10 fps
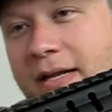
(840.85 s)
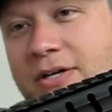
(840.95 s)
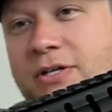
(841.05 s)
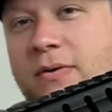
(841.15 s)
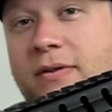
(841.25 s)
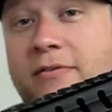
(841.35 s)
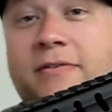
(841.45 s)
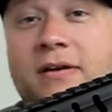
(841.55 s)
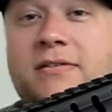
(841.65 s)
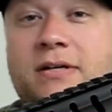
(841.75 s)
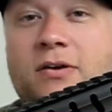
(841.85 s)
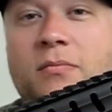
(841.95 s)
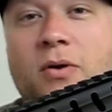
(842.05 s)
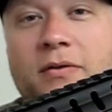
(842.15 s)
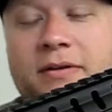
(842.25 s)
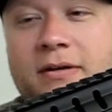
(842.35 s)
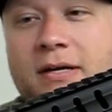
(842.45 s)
issue with a fail zero bolt,